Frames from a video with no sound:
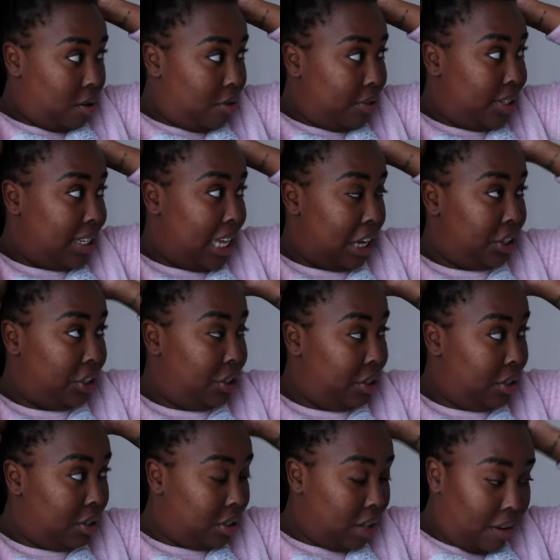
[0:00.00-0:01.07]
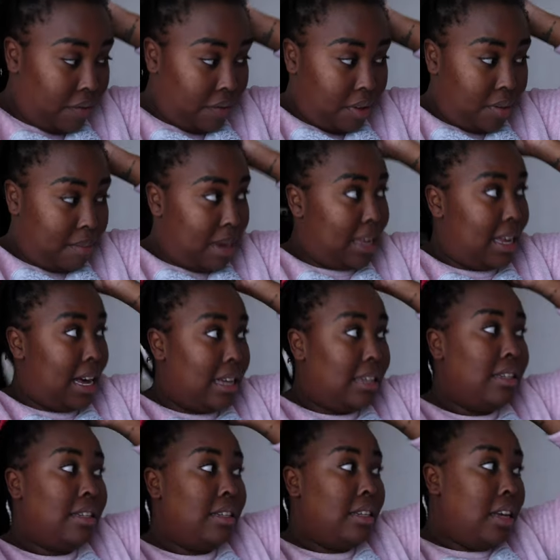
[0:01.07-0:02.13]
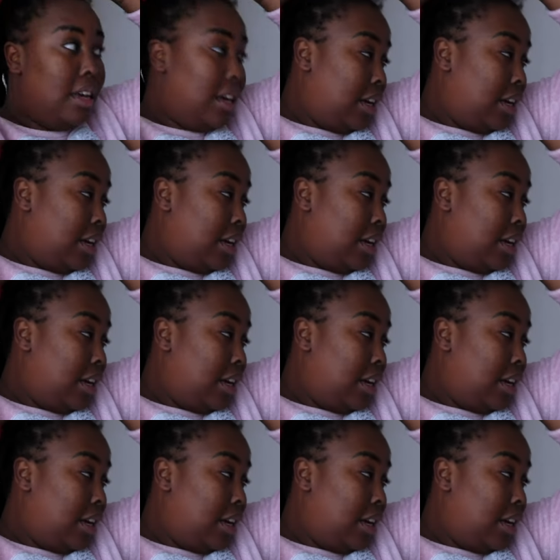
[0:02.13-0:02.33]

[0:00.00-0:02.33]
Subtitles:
sections of them, I guess.